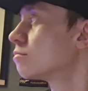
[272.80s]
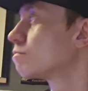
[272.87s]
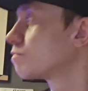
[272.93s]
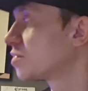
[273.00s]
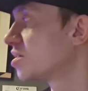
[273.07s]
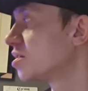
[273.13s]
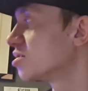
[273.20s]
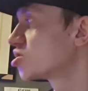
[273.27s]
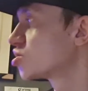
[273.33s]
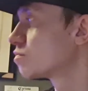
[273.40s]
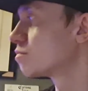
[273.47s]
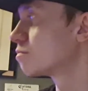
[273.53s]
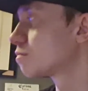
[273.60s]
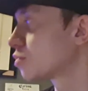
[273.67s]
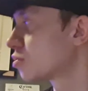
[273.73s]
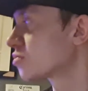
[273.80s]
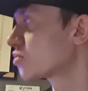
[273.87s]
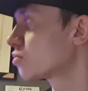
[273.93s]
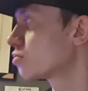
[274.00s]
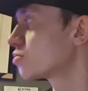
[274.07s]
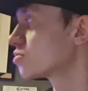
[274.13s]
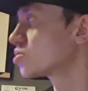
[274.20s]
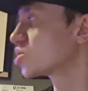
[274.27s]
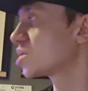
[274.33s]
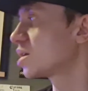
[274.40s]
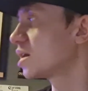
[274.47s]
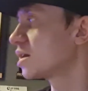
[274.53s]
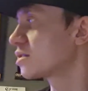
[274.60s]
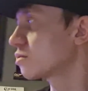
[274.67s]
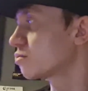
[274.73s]
peach, blood orange,
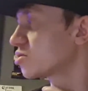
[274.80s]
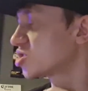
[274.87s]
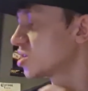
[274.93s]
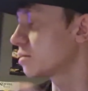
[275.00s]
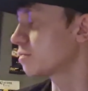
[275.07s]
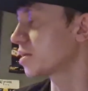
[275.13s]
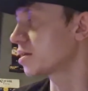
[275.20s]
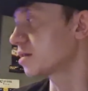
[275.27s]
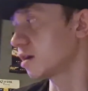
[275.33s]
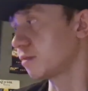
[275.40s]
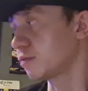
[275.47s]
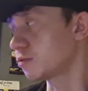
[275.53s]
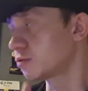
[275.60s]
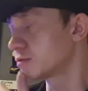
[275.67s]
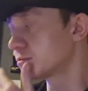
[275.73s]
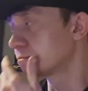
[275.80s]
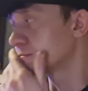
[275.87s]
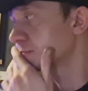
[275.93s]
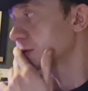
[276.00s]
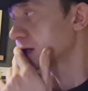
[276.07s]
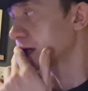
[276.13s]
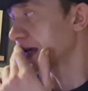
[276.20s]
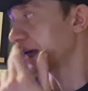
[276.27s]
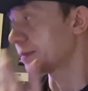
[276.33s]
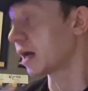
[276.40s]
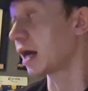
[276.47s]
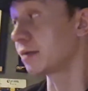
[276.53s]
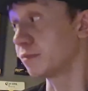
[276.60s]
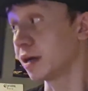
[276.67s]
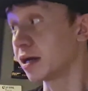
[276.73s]
and I would say pineapple um,
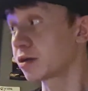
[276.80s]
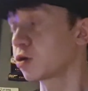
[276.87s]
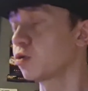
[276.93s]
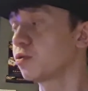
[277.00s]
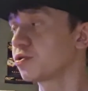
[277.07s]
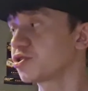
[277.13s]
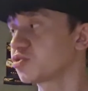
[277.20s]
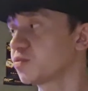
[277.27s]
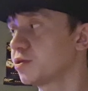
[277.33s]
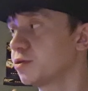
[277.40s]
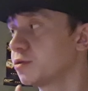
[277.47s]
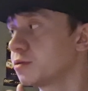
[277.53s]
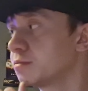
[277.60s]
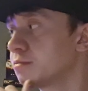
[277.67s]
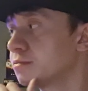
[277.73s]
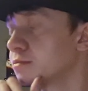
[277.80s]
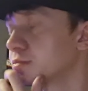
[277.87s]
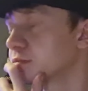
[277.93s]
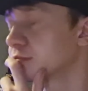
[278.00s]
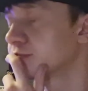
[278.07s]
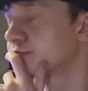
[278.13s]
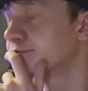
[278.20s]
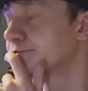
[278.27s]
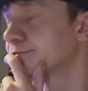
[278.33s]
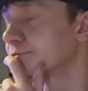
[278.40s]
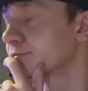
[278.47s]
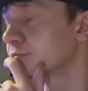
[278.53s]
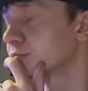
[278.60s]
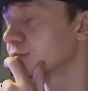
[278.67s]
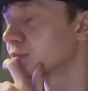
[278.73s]
and mango as well. Hmm
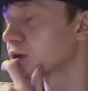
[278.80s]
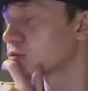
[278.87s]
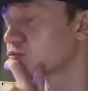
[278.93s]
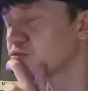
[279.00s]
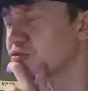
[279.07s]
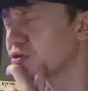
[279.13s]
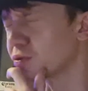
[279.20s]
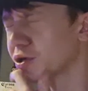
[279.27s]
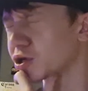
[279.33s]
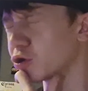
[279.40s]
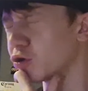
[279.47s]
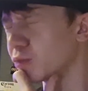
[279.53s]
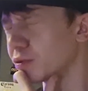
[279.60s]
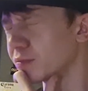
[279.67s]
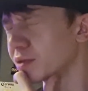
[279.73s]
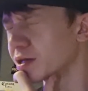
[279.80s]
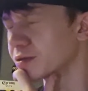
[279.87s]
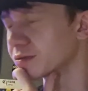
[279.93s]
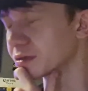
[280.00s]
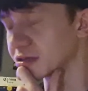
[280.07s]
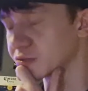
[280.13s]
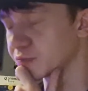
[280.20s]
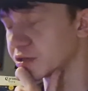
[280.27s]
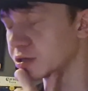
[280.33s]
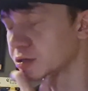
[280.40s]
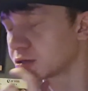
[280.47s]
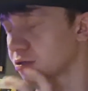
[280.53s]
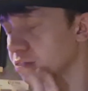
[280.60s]
really complementing this beer.